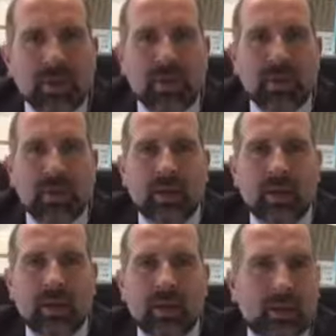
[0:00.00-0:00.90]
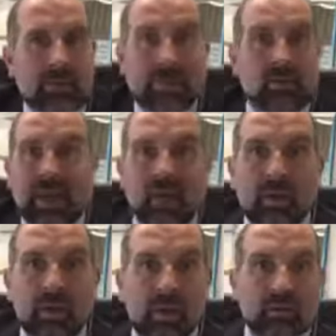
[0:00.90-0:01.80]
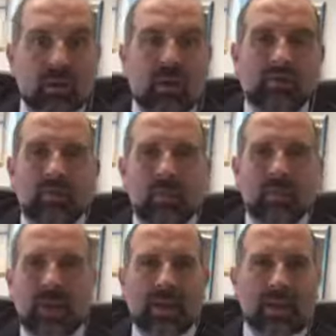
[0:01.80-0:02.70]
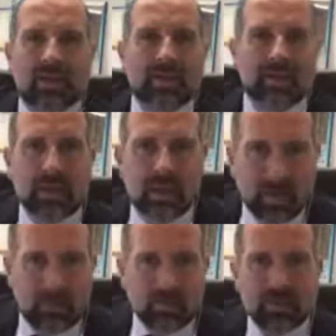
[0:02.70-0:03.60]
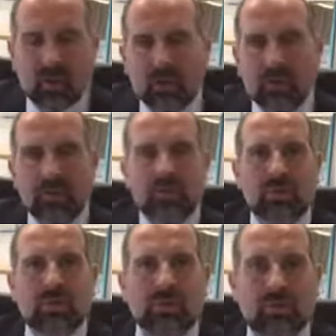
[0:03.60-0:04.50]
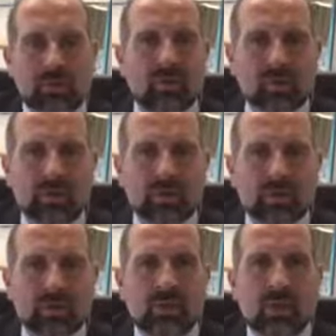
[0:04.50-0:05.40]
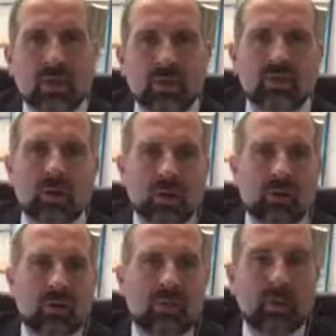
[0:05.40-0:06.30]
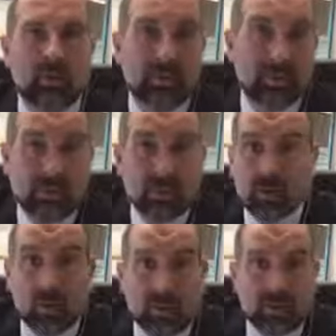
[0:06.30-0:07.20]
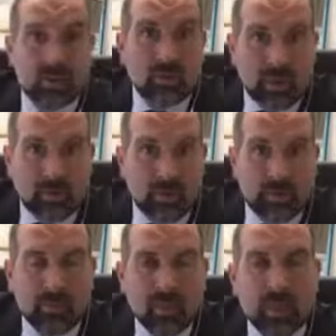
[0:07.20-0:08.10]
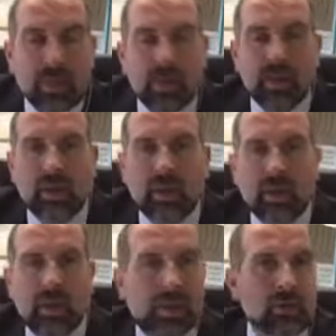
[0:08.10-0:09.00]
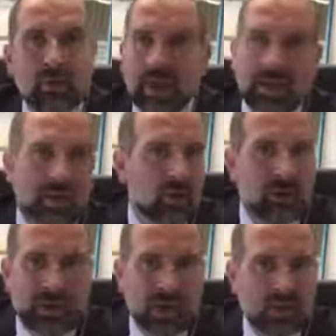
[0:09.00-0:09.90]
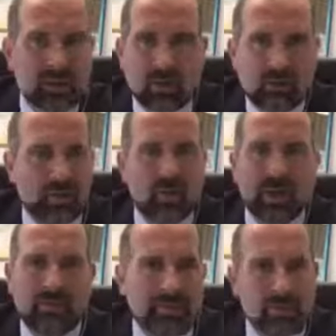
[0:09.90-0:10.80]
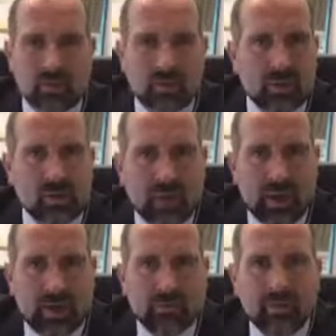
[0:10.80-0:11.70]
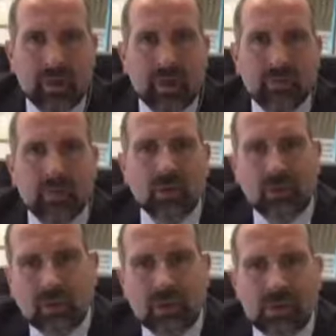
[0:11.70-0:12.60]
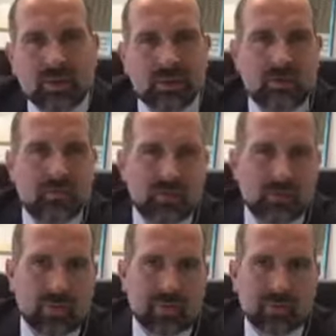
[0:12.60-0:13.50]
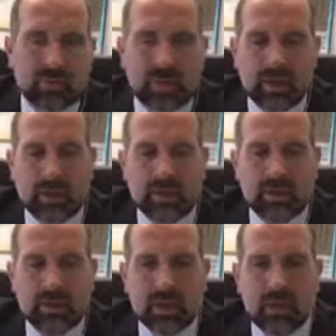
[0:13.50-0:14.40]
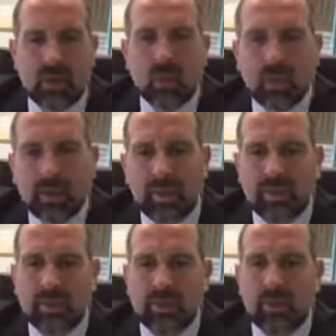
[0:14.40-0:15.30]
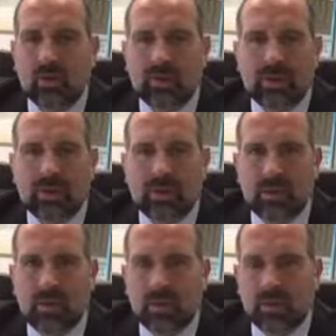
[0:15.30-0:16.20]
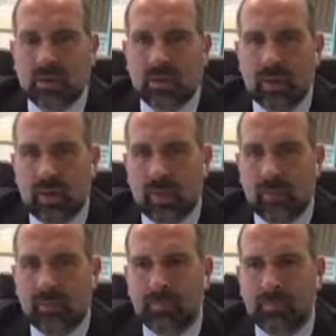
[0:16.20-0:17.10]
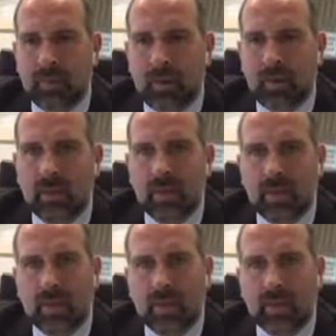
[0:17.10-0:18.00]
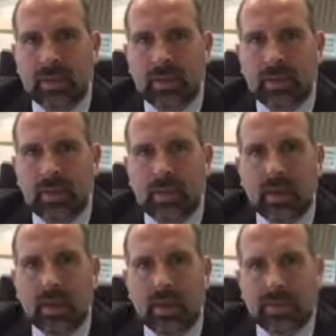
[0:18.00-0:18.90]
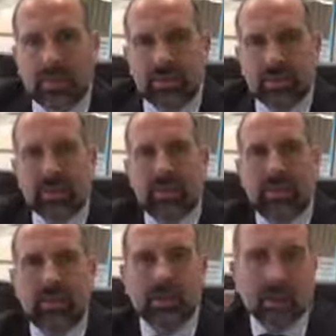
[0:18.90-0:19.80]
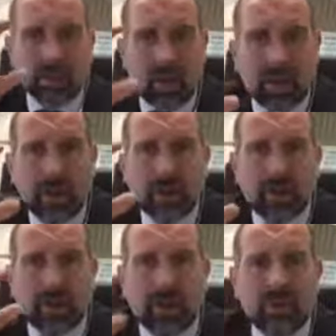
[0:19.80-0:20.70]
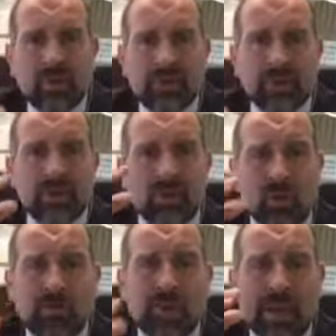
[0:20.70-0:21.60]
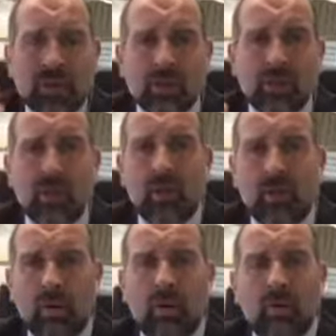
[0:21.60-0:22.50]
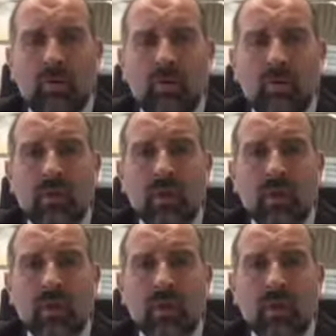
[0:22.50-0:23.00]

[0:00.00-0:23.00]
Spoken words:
And it depends on how it goes after the appendix has come out. You do surgery for a reason, to try and cure a problem. Now, it doesn't always cure that problem, and you can get complications after it, whatever surgery you have, but you do the surgery for a reason. And one of the things about cosmetic surgery is it's the diagnosis is not a major part of